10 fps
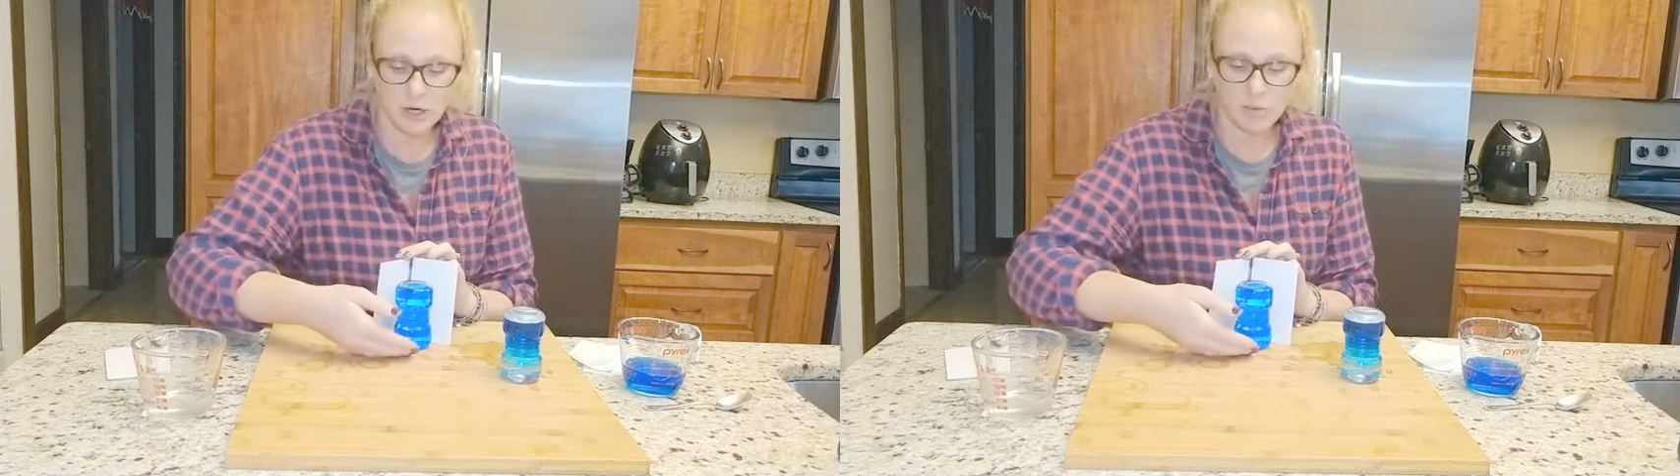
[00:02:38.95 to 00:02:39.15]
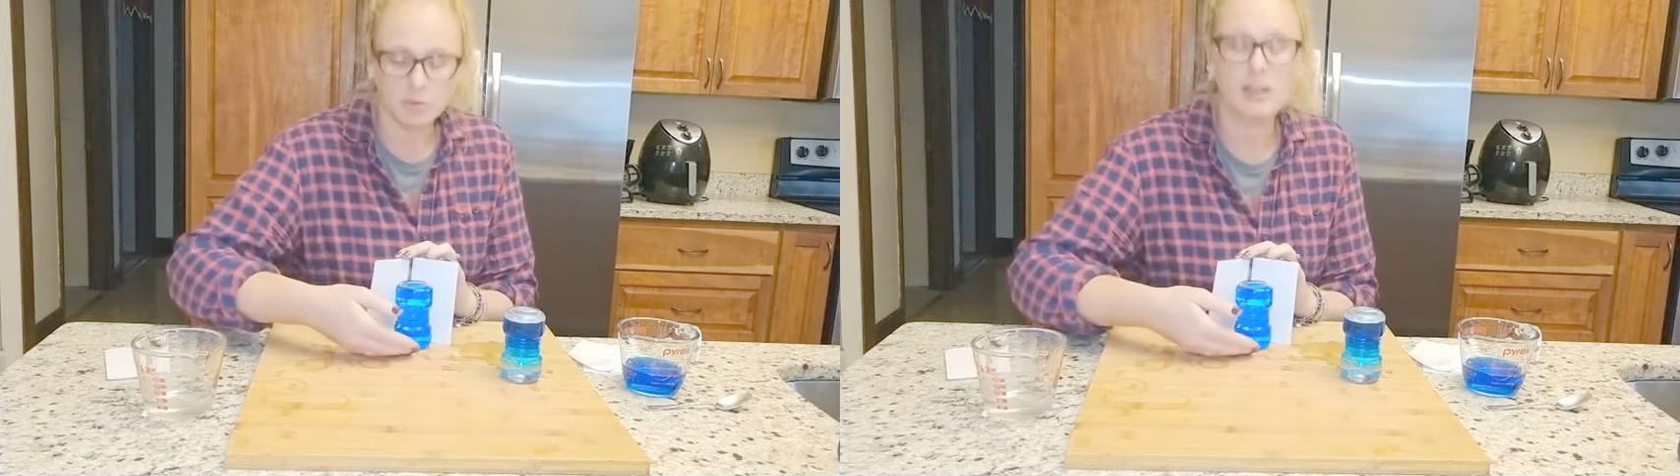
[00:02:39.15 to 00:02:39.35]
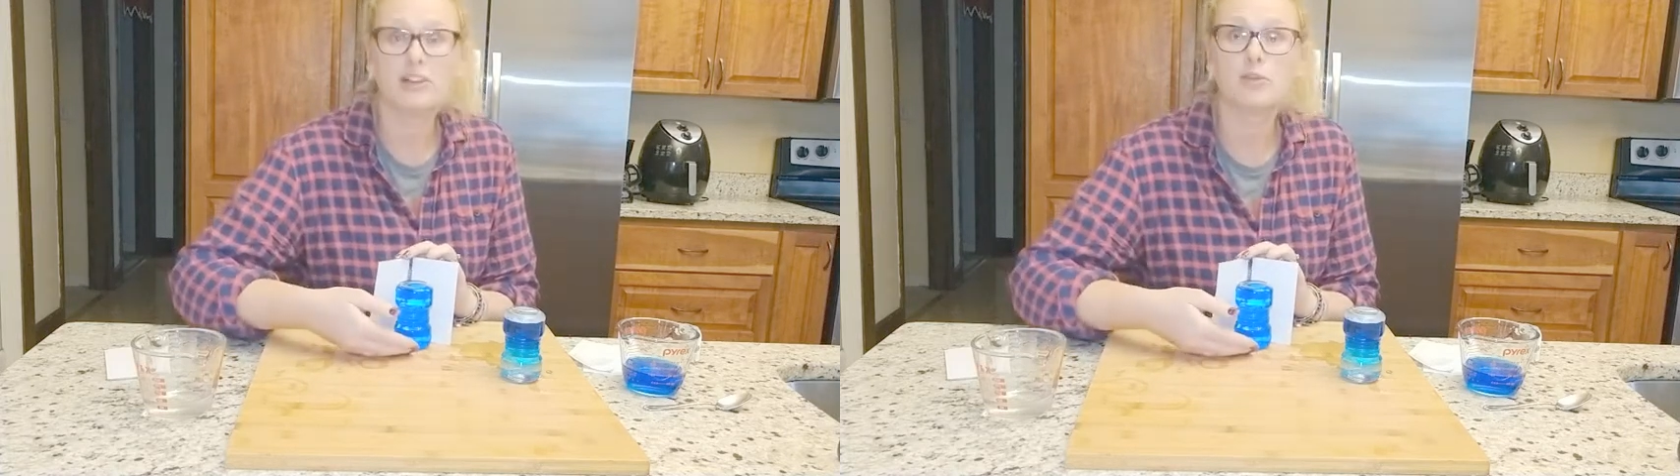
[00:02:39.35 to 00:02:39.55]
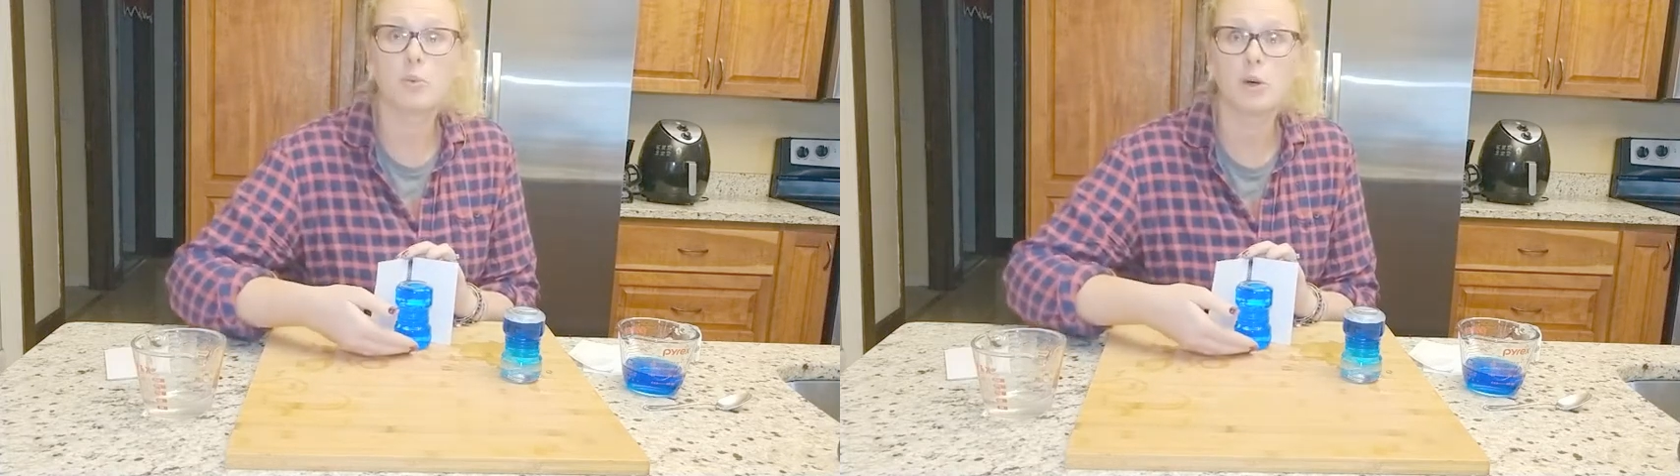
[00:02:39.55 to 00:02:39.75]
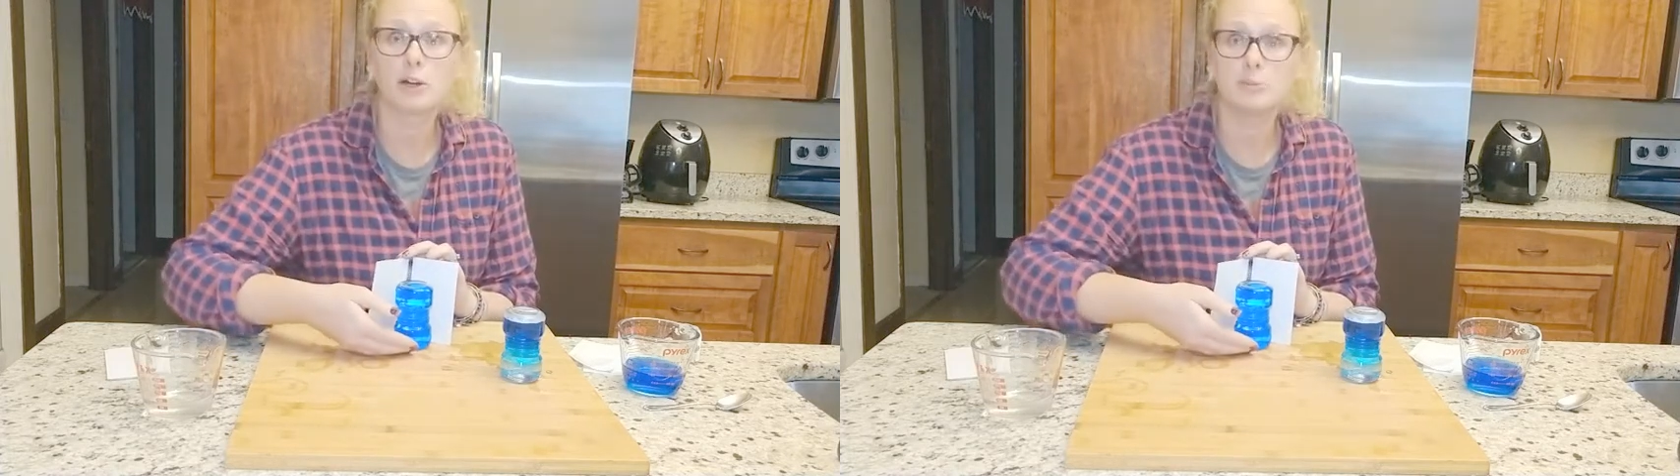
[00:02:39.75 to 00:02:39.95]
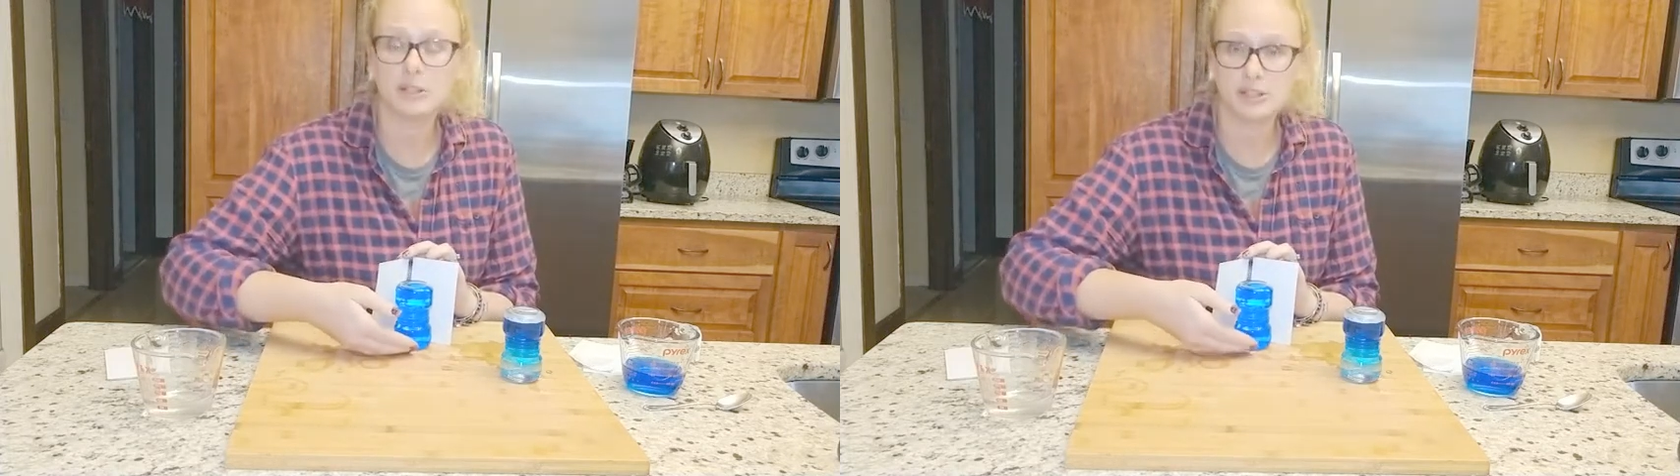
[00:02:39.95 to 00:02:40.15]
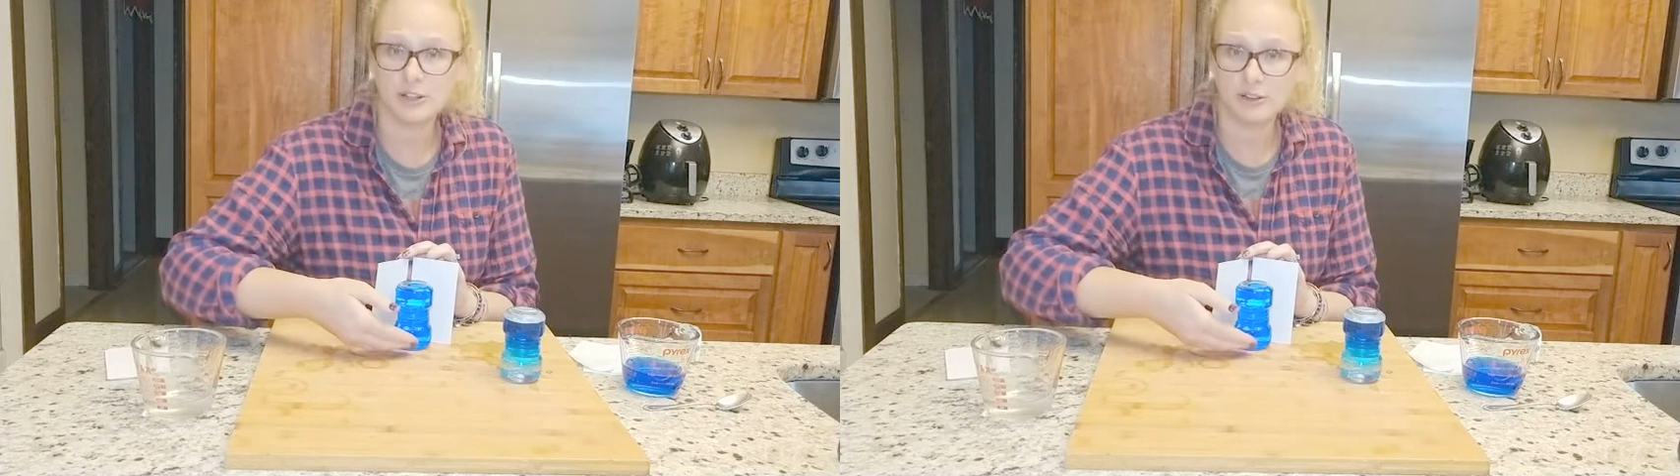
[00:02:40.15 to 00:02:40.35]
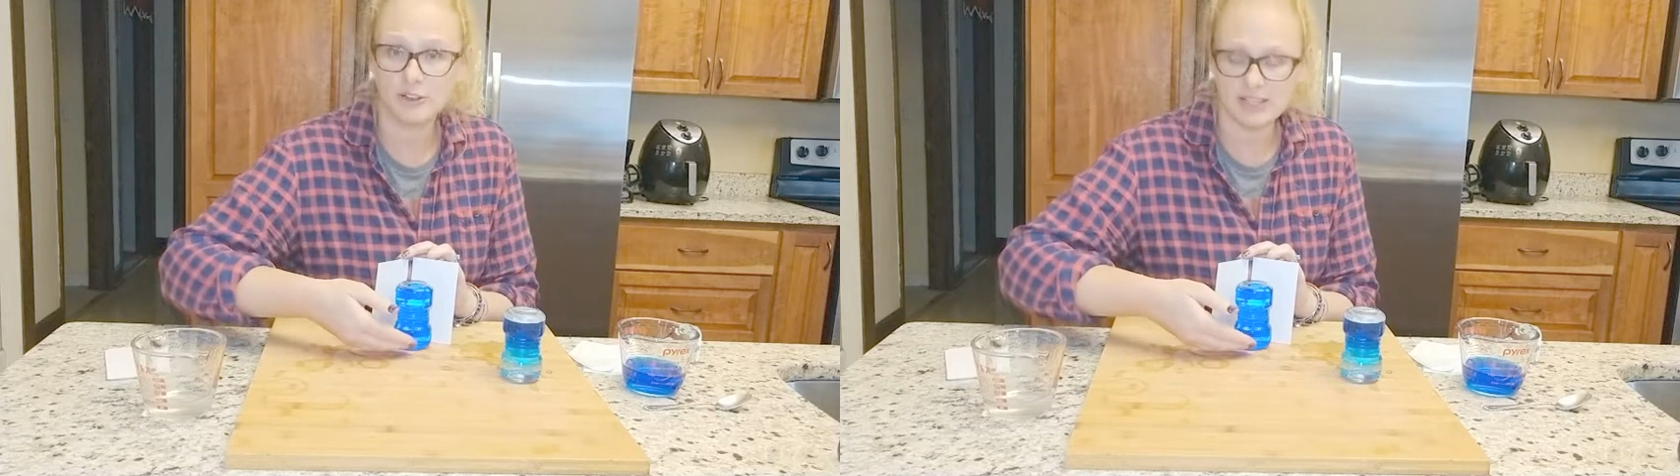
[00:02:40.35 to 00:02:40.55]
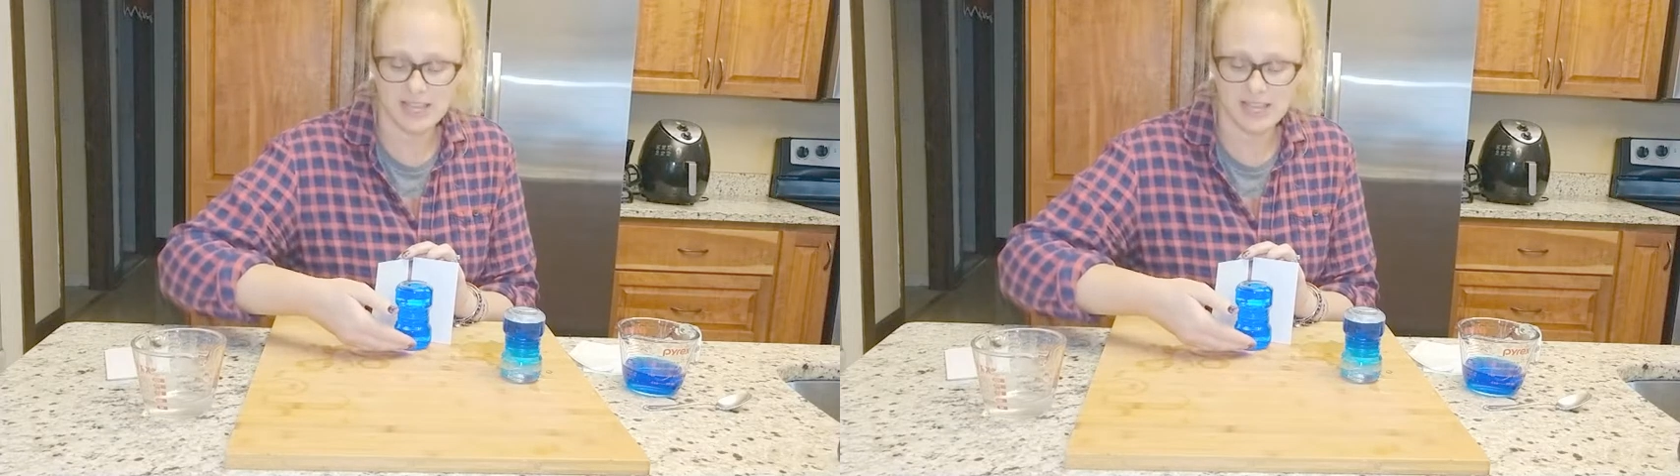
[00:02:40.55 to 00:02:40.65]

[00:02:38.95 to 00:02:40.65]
when we have warm surface